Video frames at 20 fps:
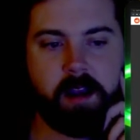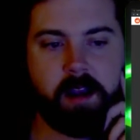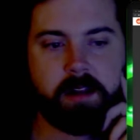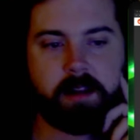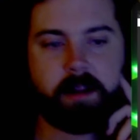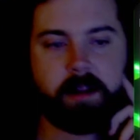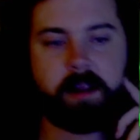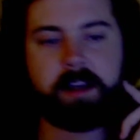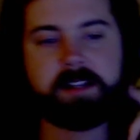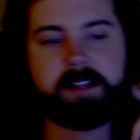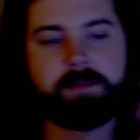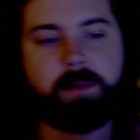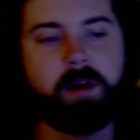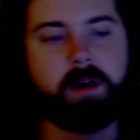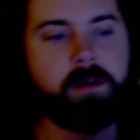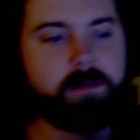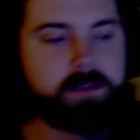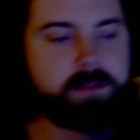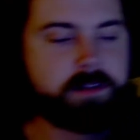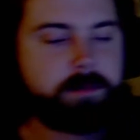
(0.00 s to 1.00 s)
The last
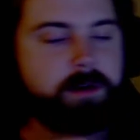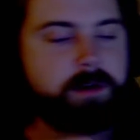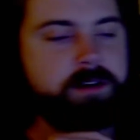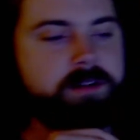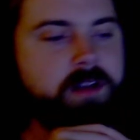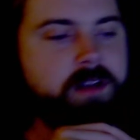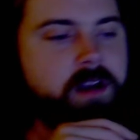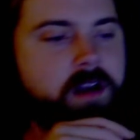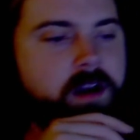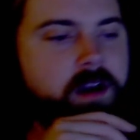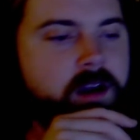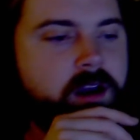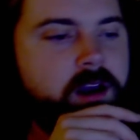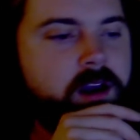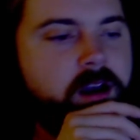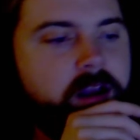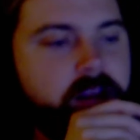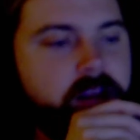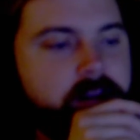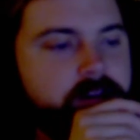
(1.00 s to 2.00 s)
part was the most
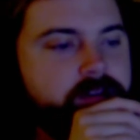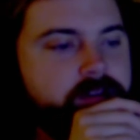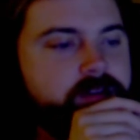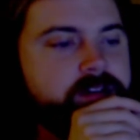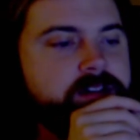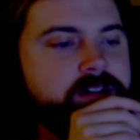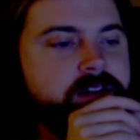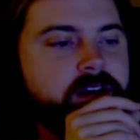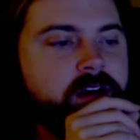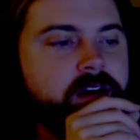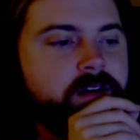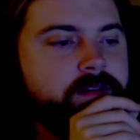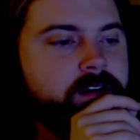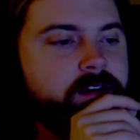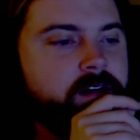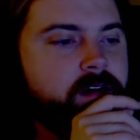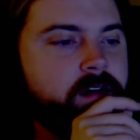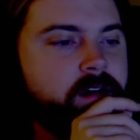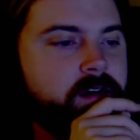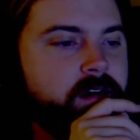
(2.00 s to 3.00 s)
interesting of it
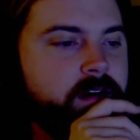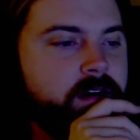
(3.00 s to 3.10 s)
all,